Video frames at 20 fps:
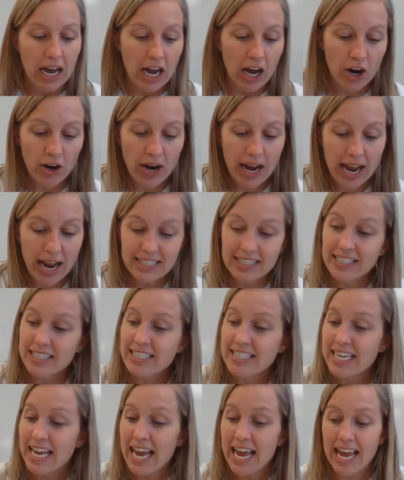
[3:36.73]
All right,
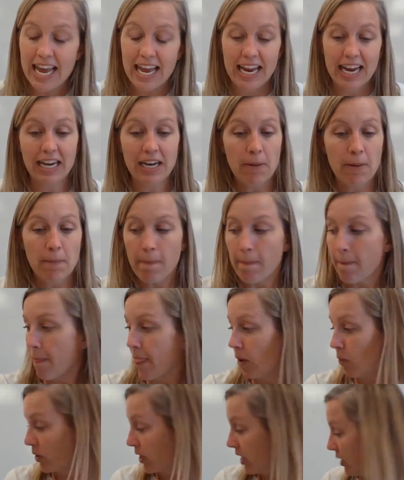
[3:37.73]
today we're